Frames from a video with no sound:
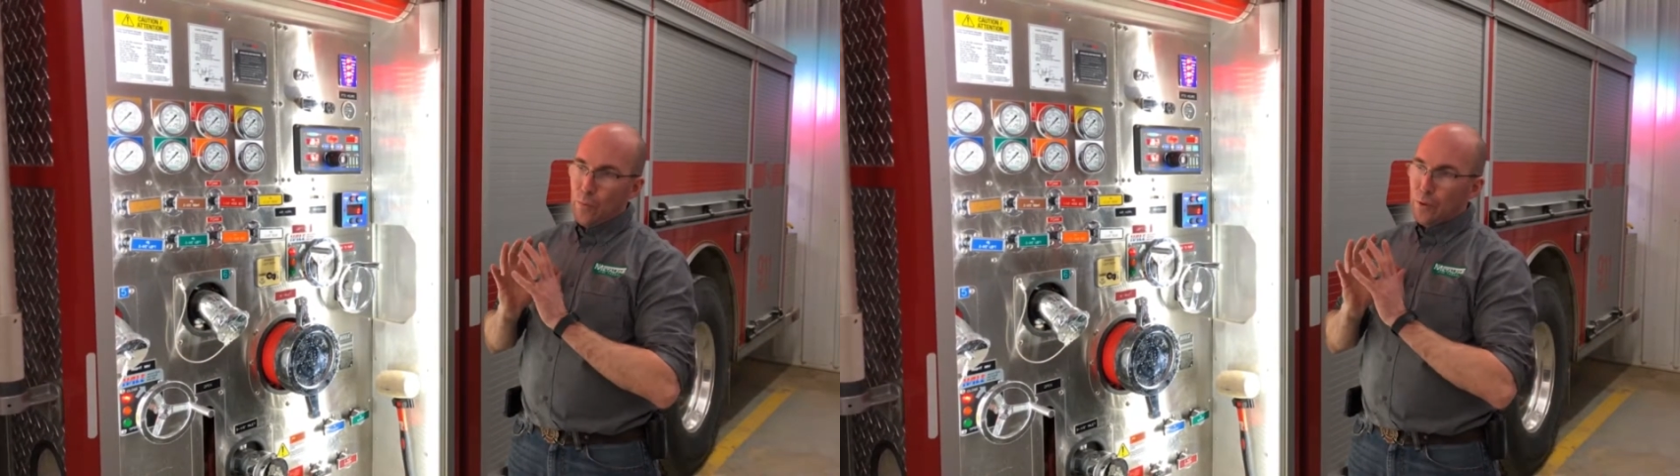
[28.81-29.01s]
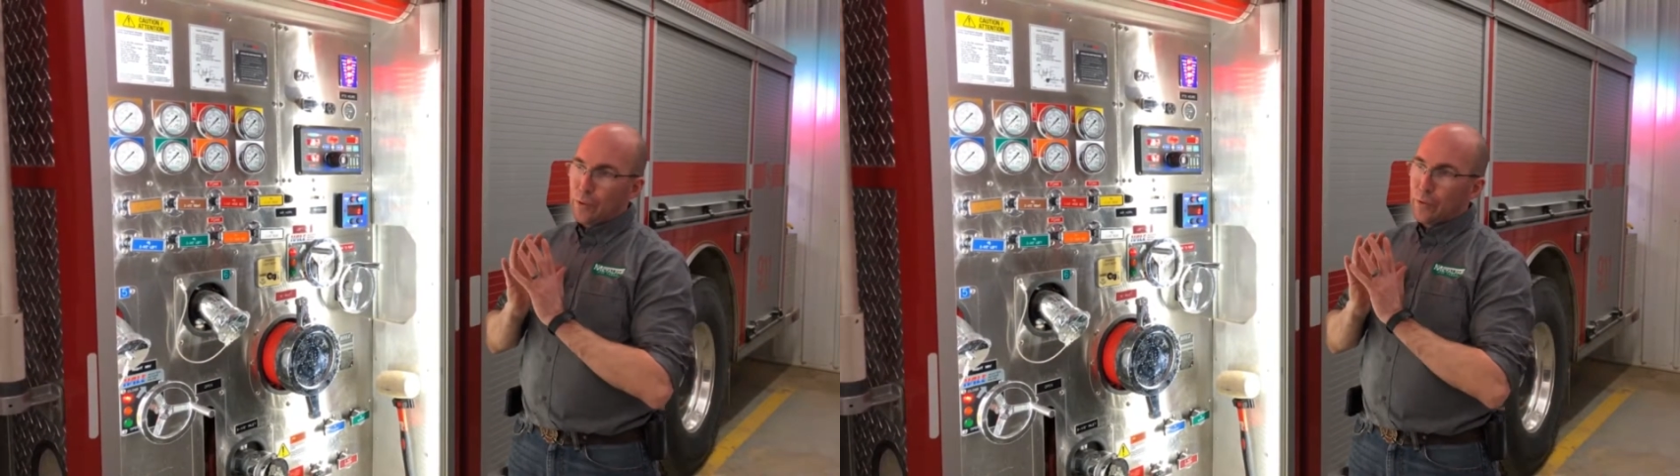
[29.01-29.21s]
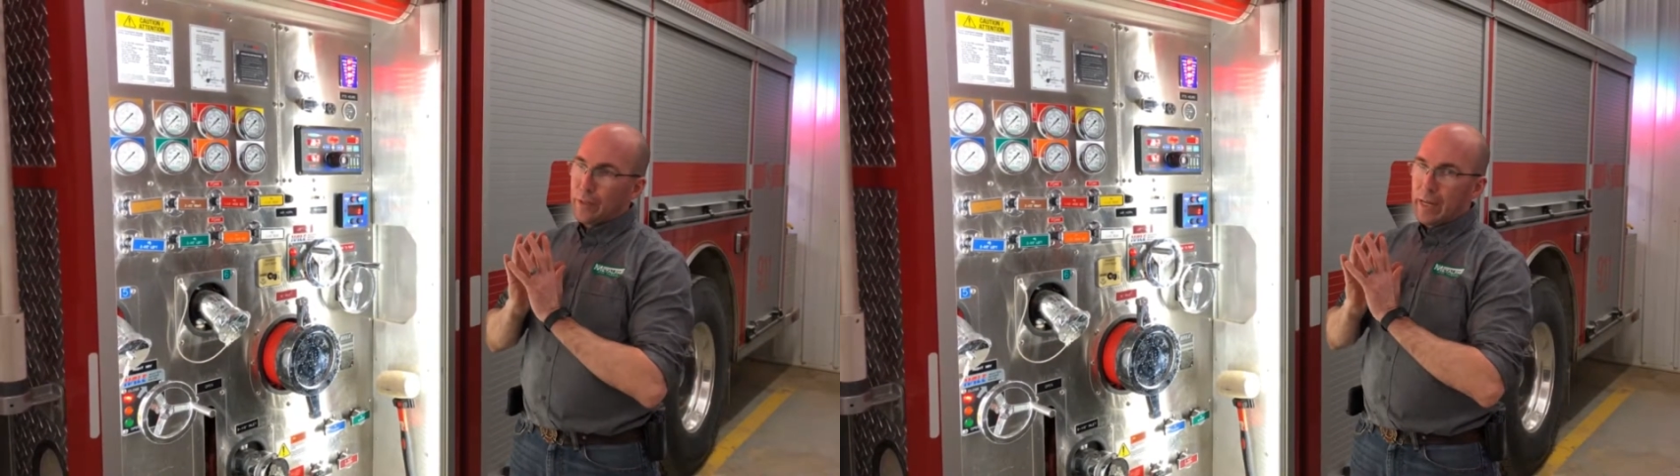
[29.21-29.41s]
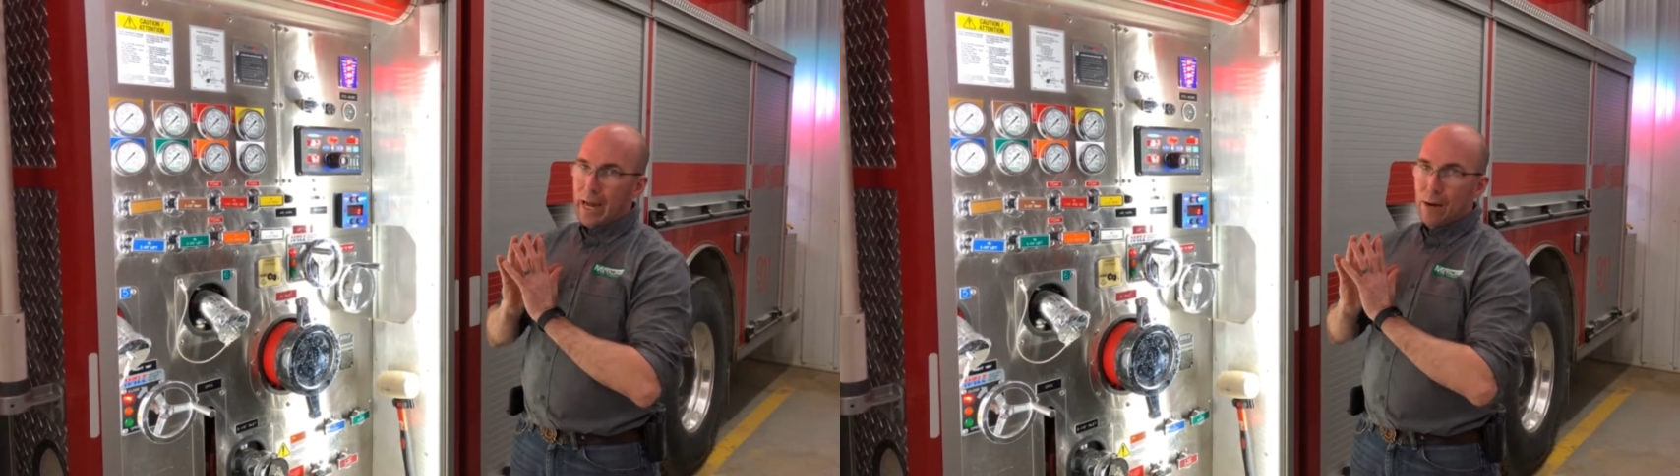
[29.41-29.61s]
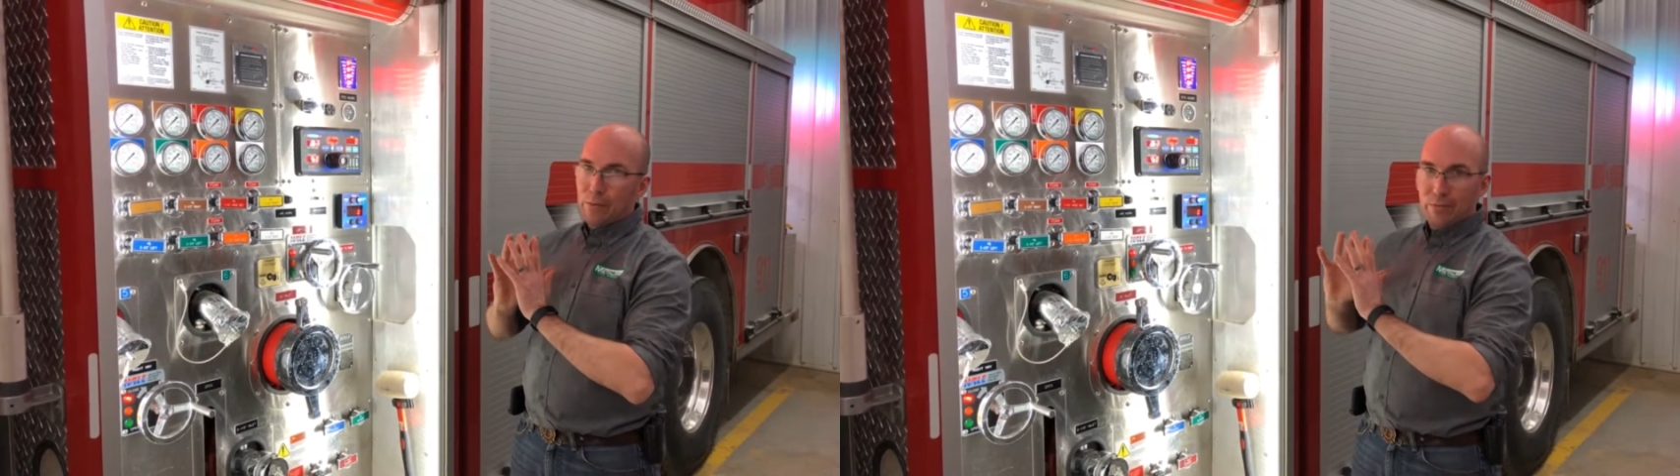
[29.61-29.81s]
water
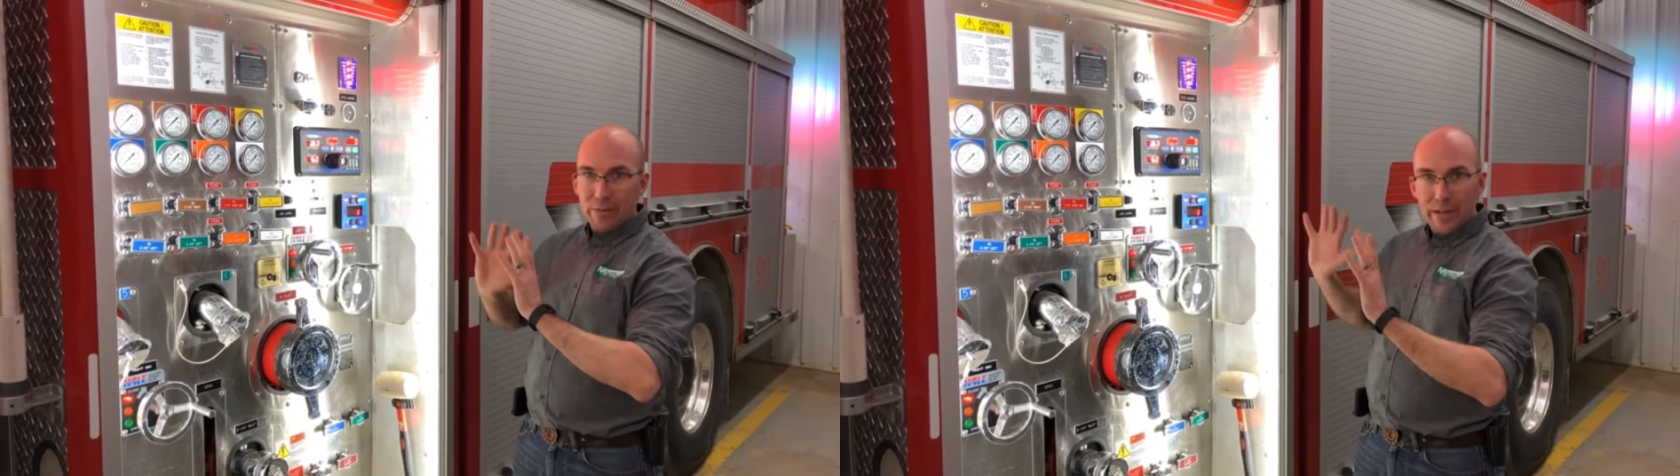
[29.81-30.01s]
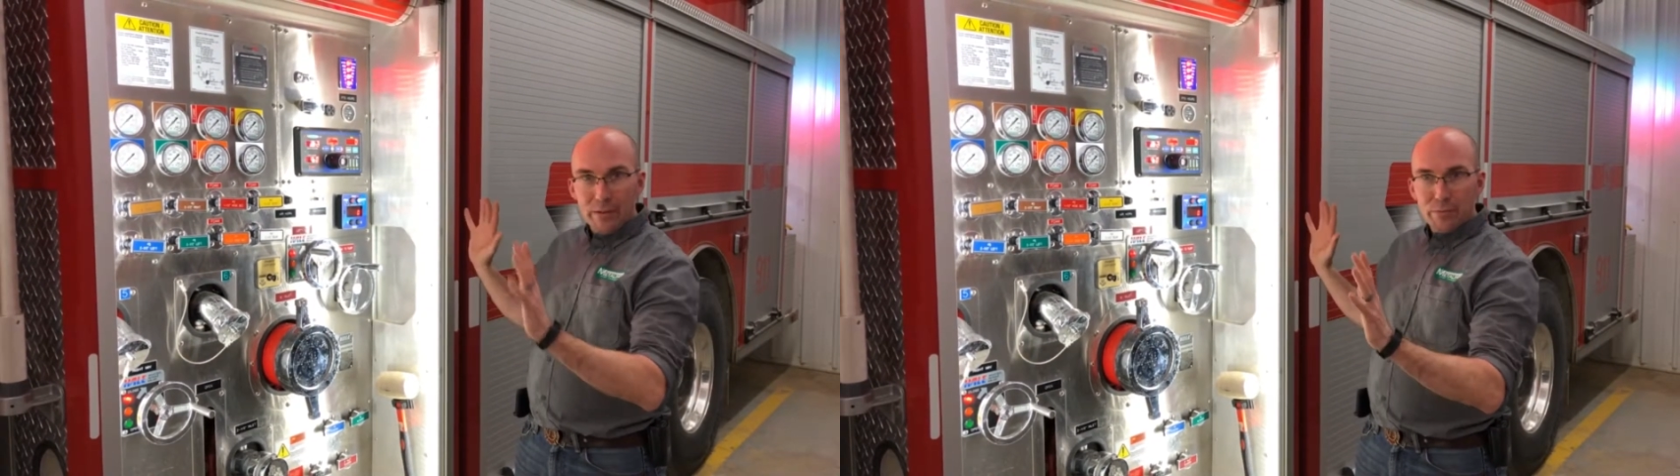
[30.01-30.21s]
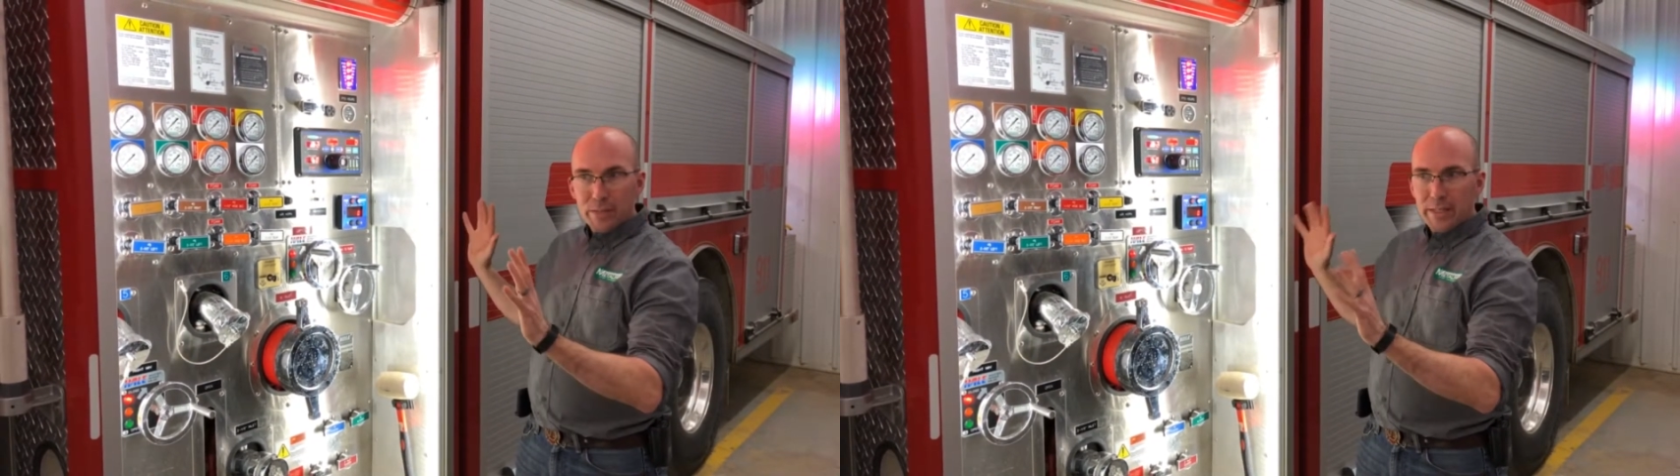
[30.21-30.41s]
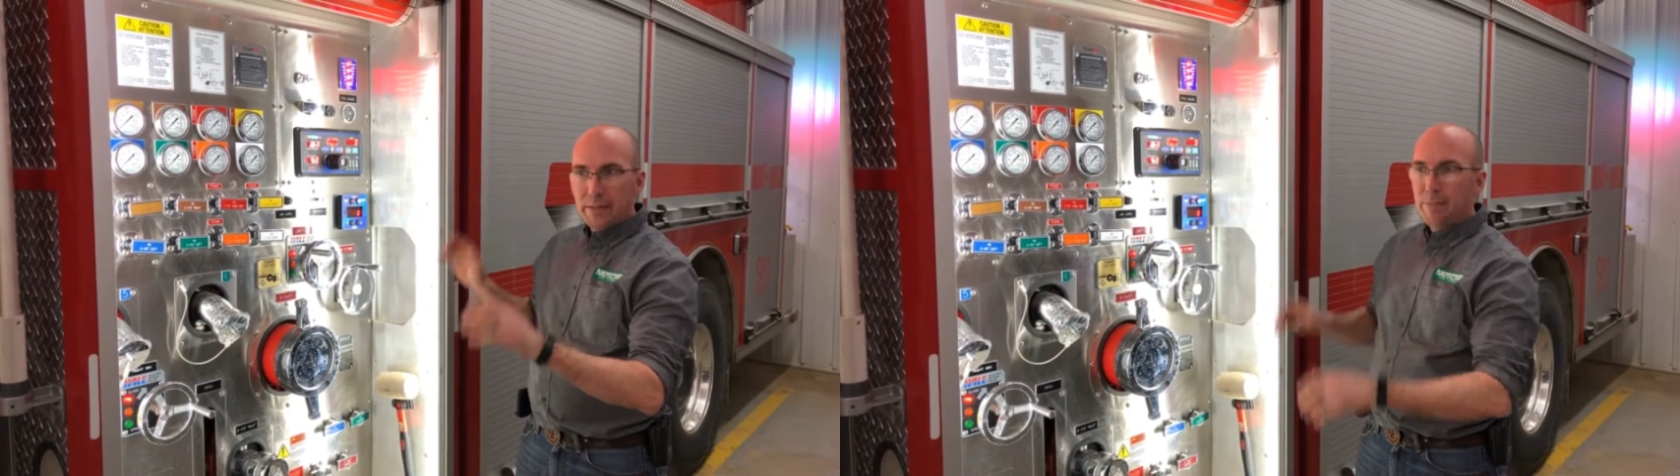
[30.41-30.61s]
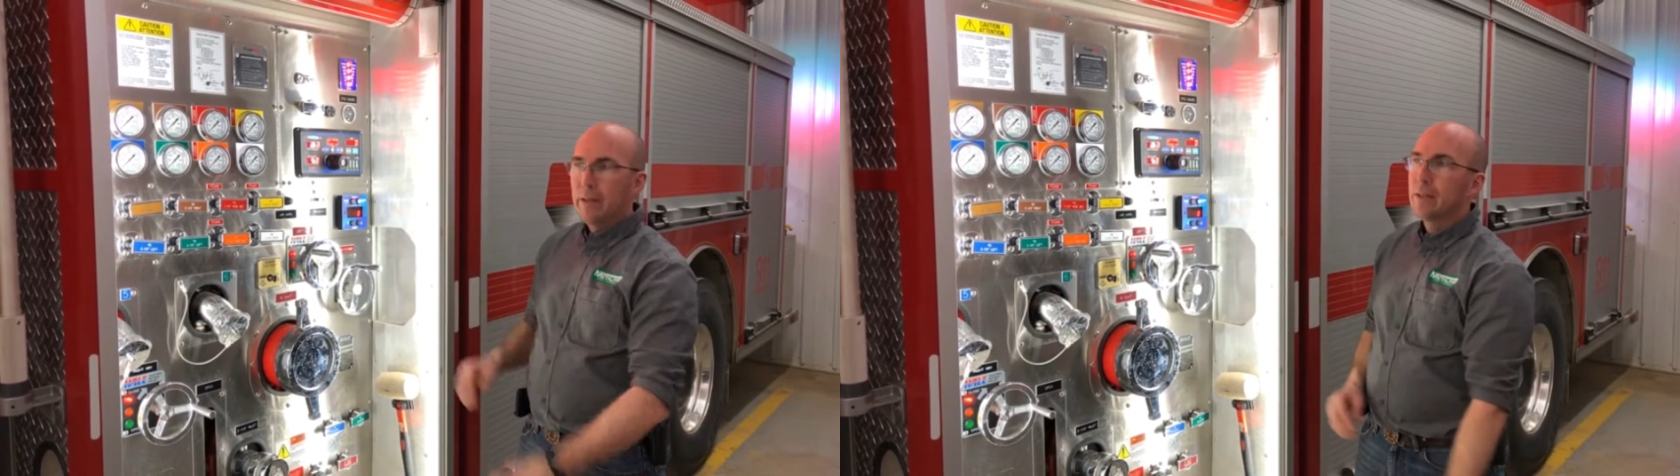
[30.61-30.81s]
out of everything.